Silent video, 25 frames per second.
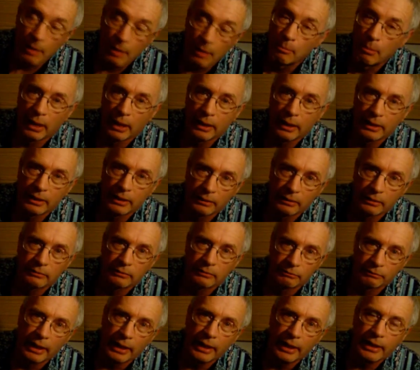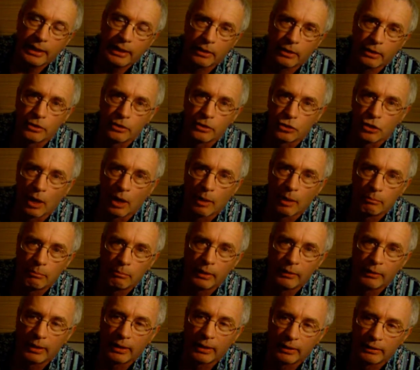But he did a good job.
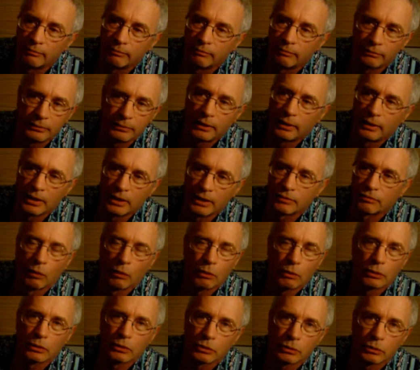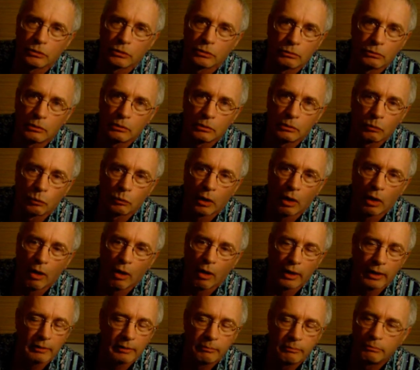His vocals were
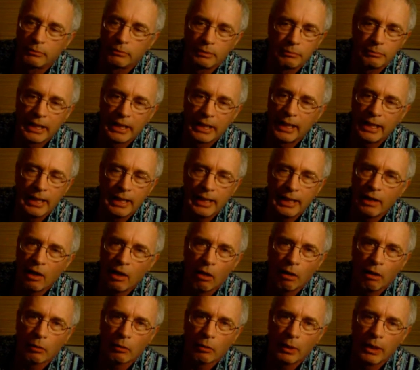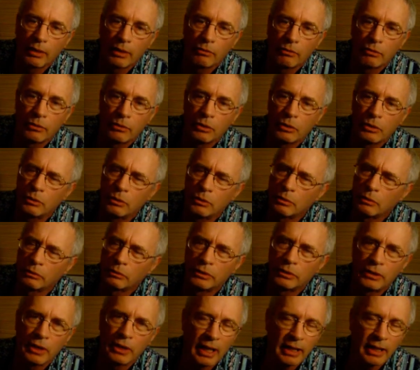on key all the way through.
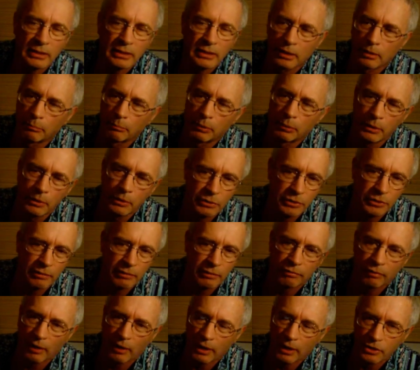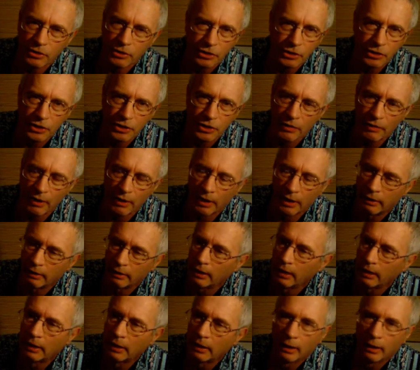Nice little blues inflections in there.